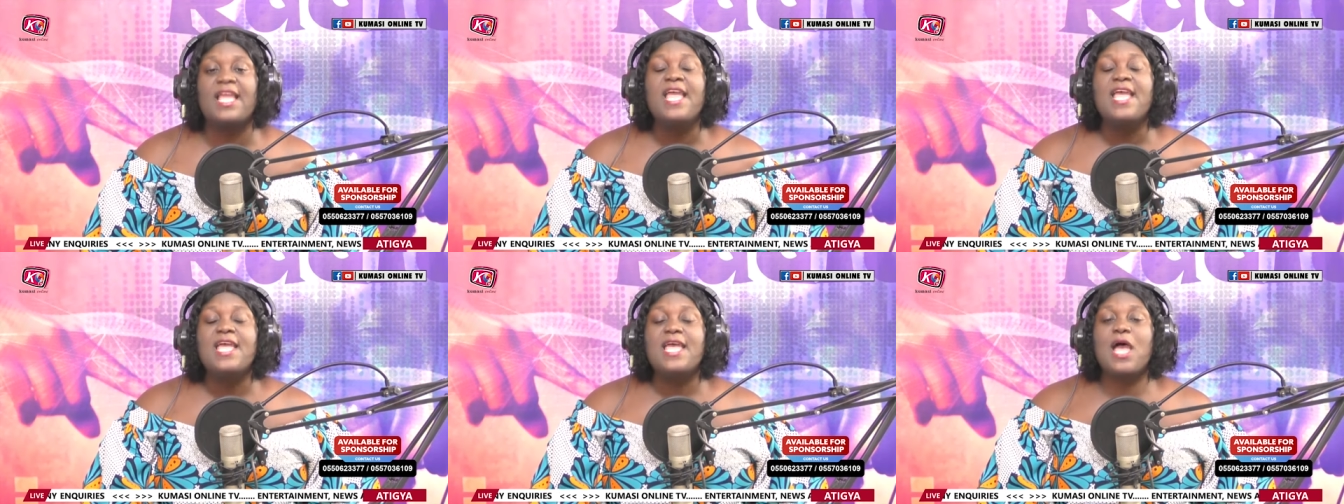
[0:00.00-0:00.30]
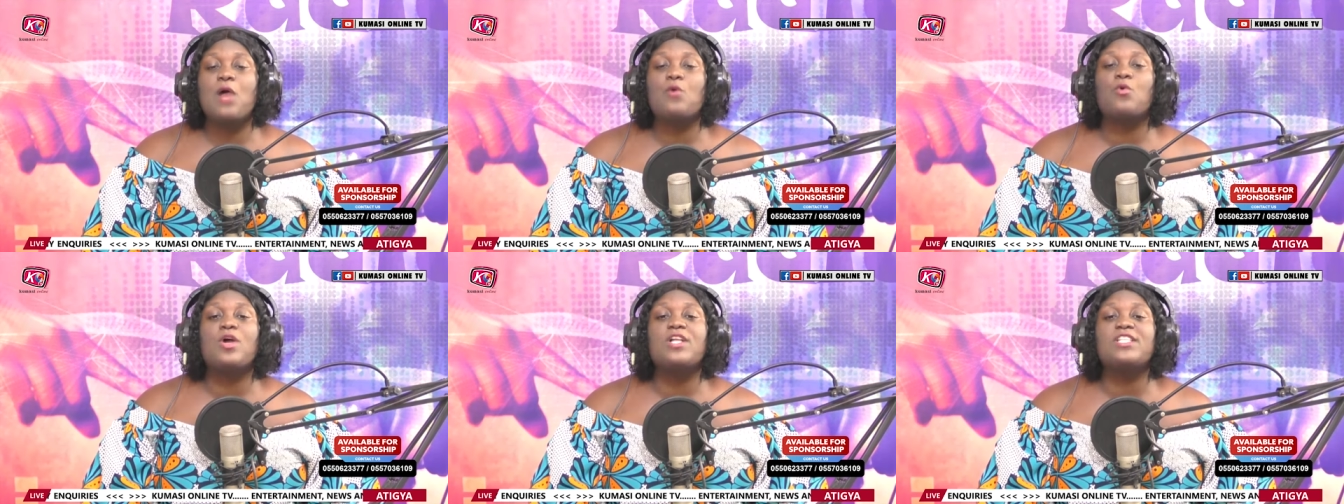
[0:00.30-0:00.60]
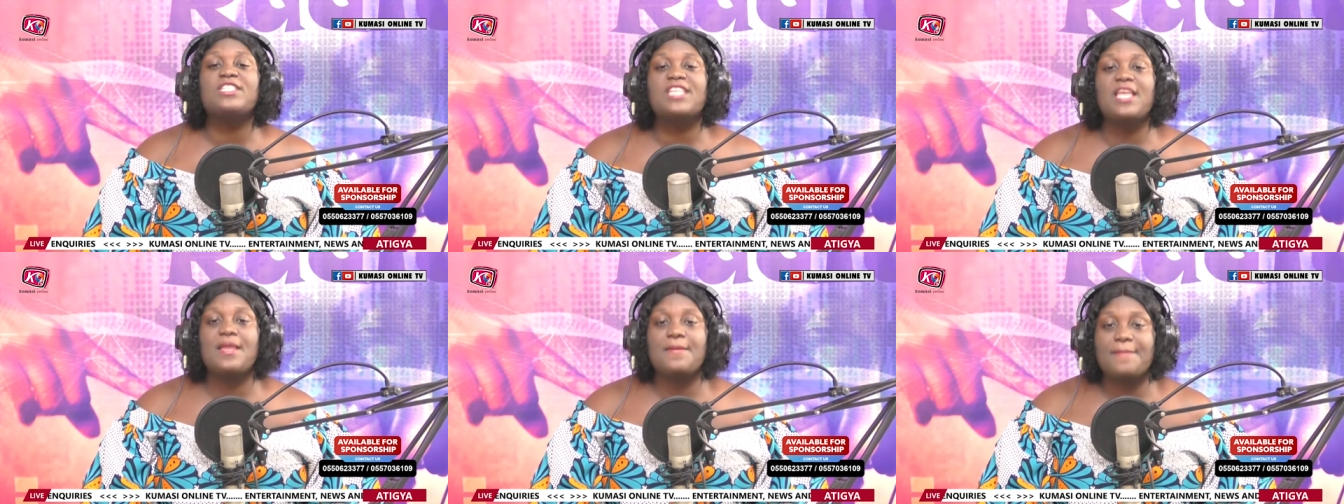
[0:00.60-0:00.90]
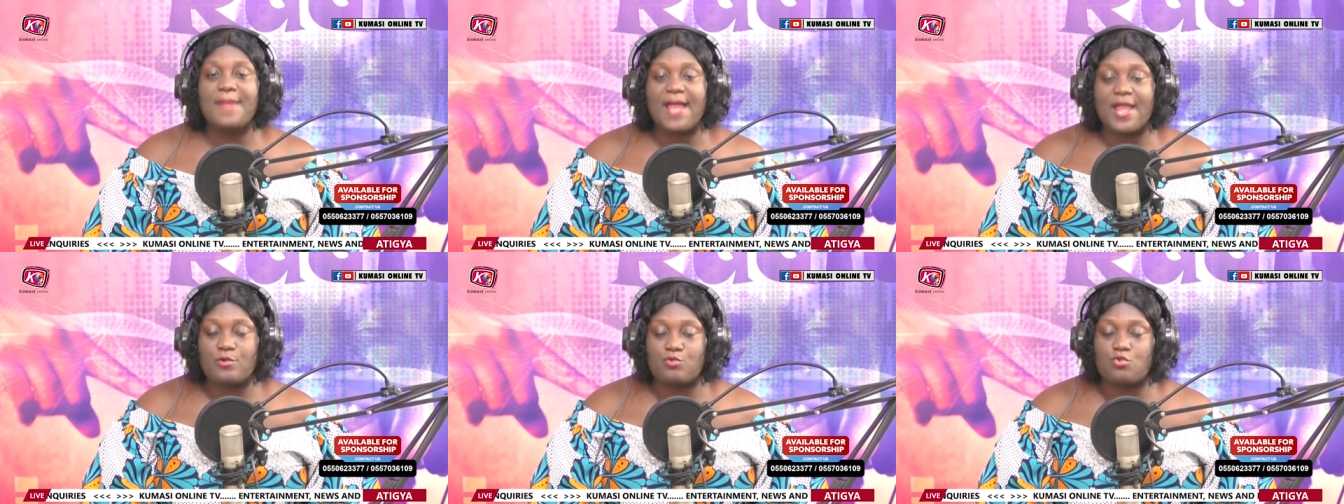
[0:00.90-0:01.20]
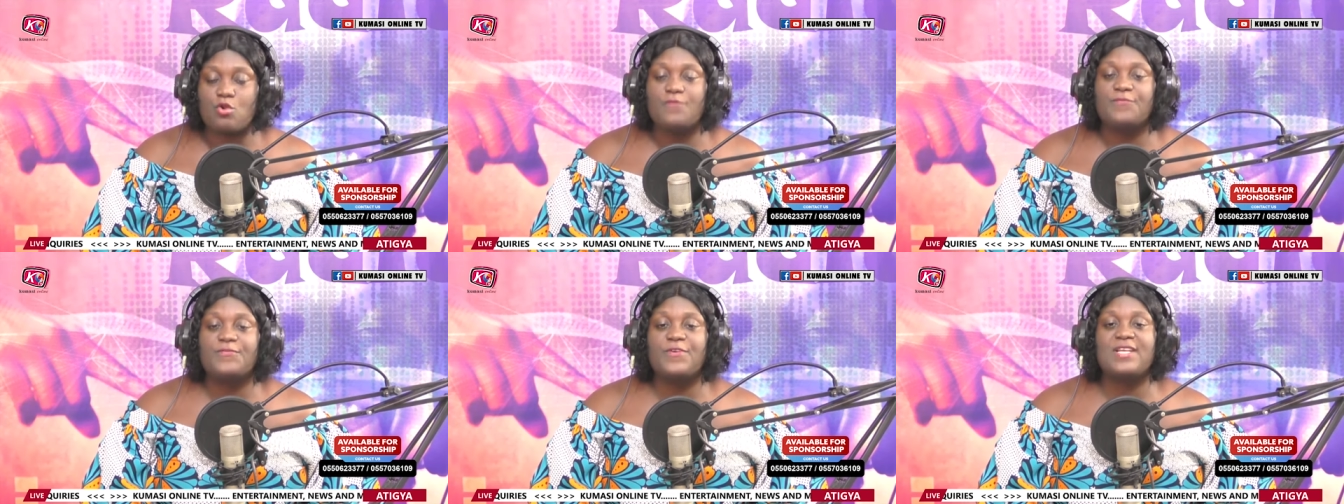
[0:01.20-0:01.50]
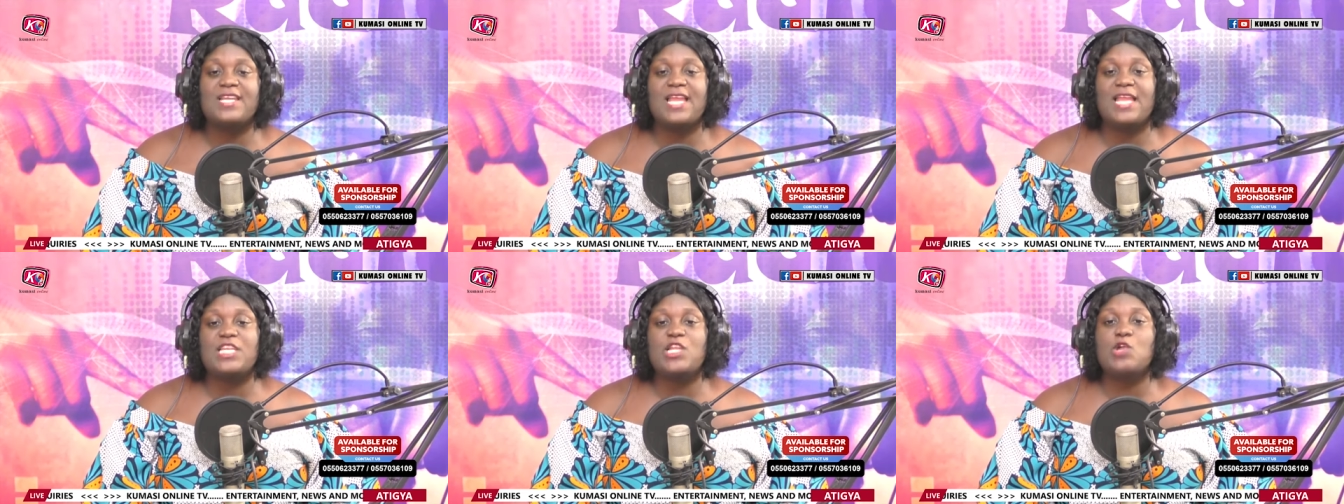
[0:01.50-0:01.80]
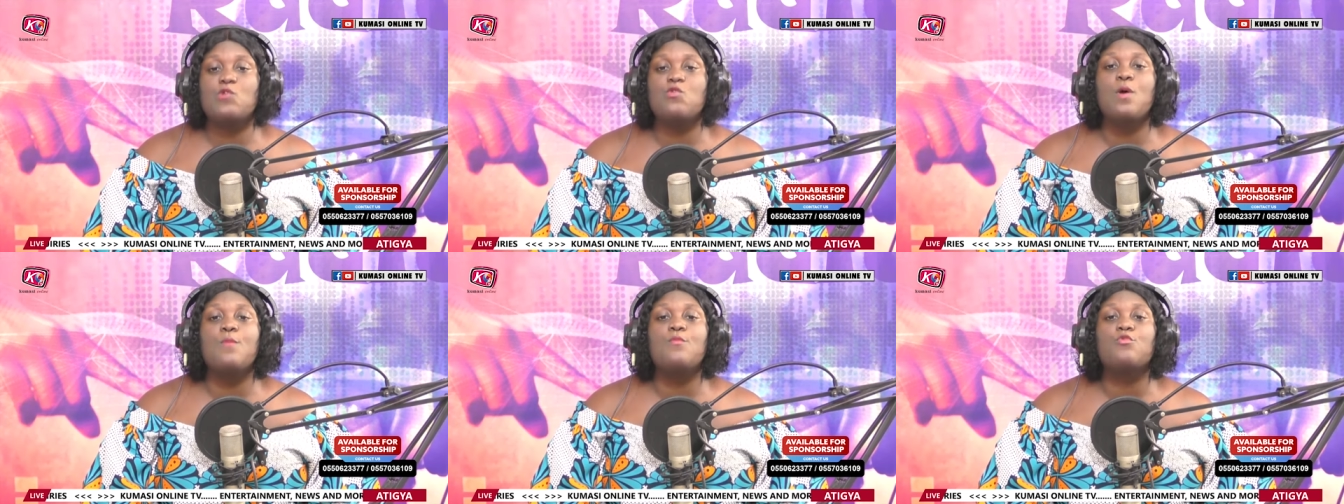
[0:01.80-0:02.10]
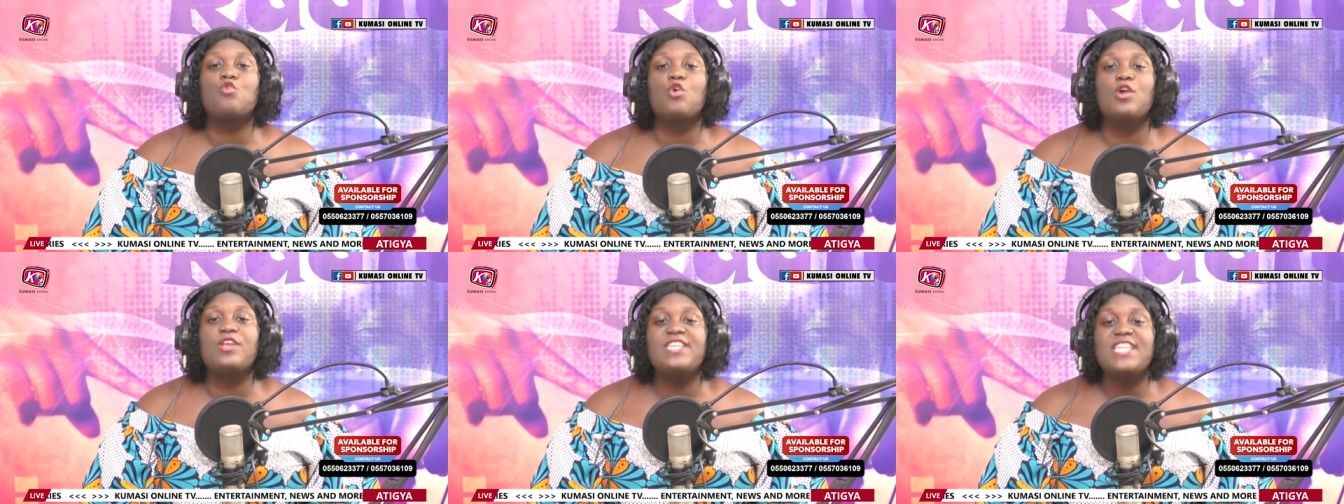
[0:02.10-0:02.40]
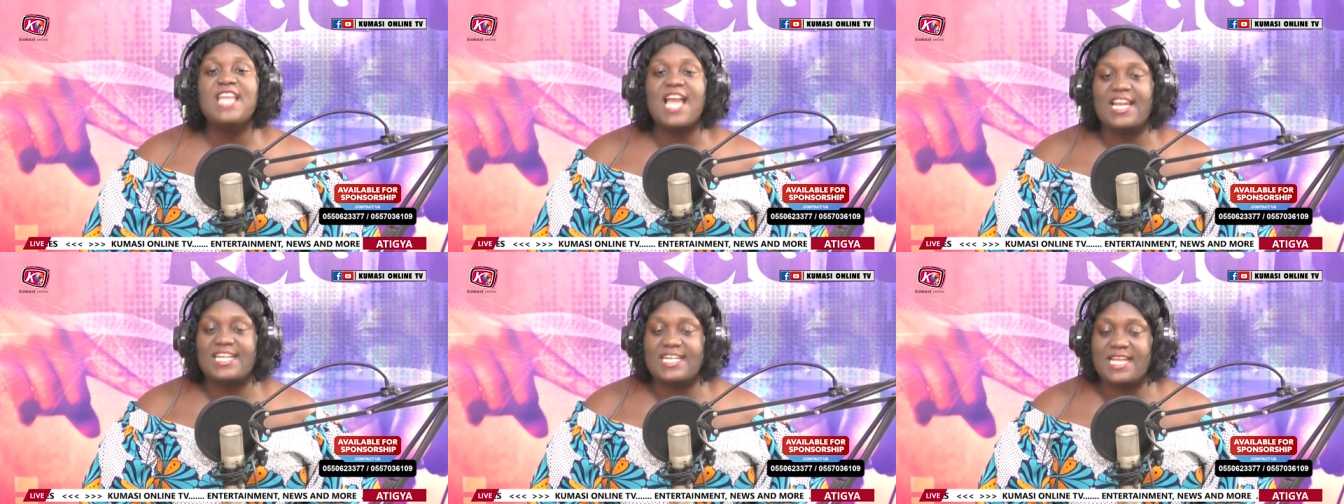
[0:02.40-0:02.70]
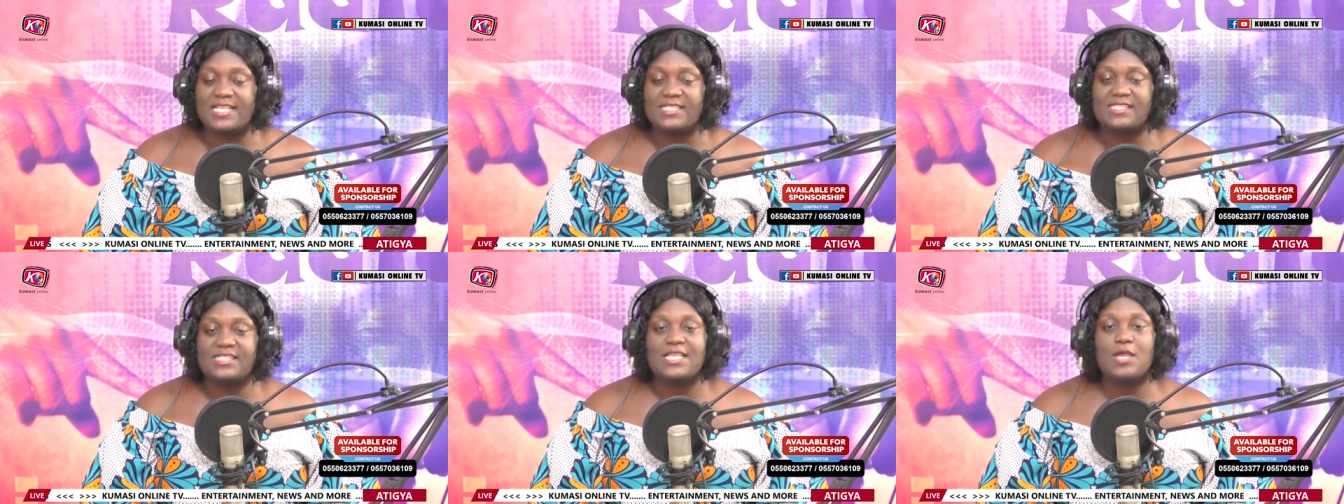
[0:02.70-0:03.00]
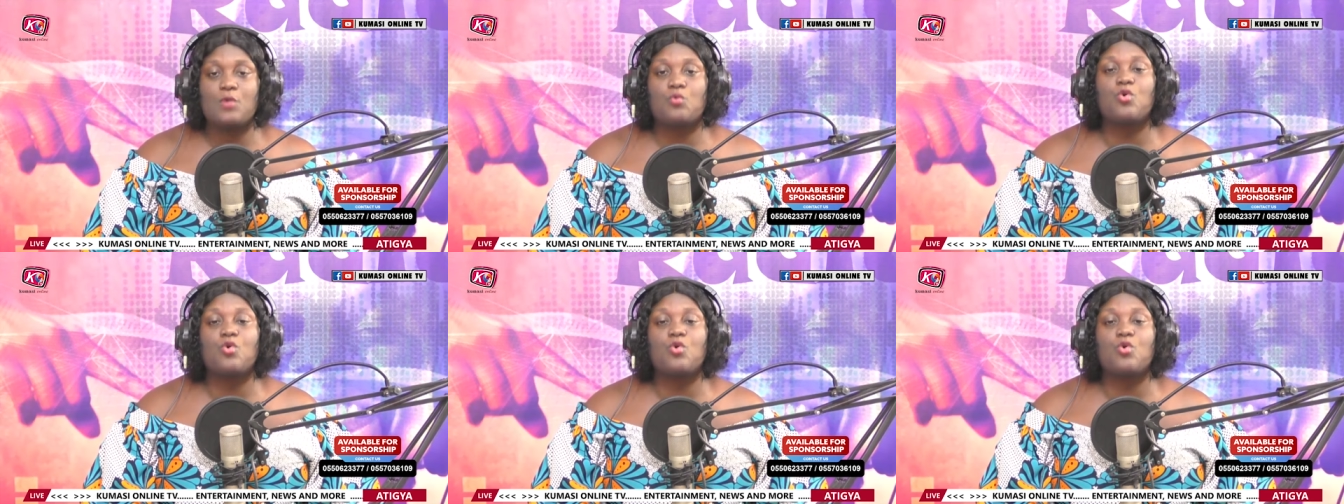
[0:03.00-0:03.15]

e ko je microphone and de wo mo ko di dance e